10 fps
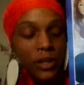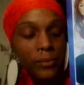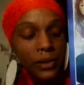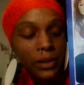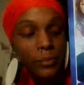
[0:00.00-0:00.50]
I'm
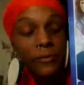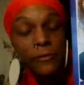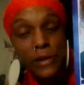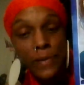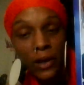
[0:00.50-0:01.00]
picking up a
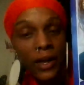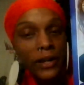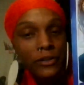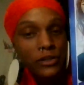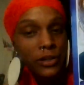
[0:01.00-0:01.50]
female
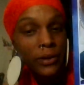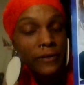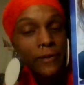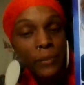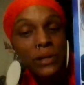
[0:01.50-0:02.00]
energy, right?
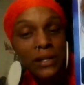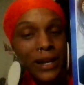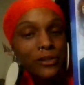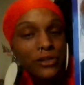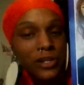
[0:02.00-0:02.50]
Feminine
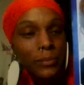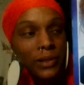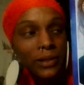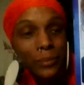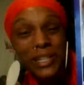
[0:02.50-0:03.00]
energy. I'm
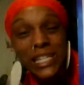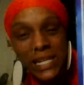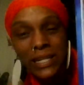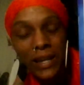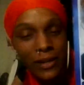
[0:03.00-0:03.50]
picking up a
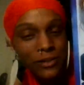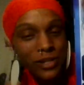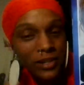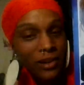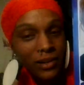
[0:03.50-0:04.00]
yin
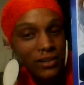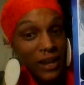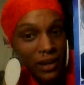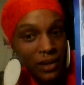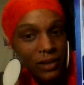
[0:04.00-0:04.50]
energy, not
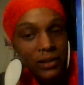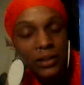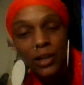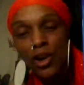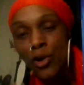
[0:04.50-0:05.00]
yang,
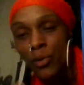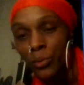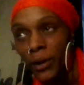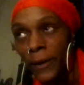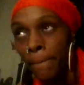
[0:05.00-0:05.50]

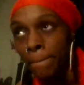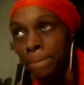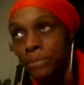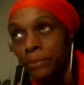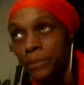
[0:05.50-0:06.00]
right?
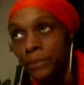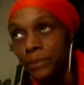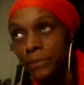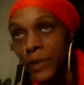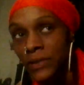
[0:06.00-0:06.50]

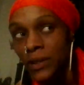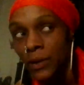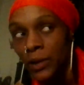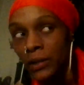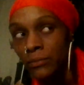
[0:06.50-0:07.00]
I said that
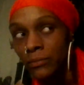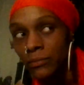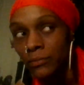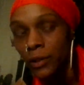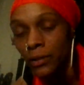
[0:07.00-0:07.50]
right,
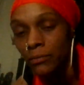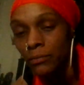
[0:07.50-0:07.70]
right?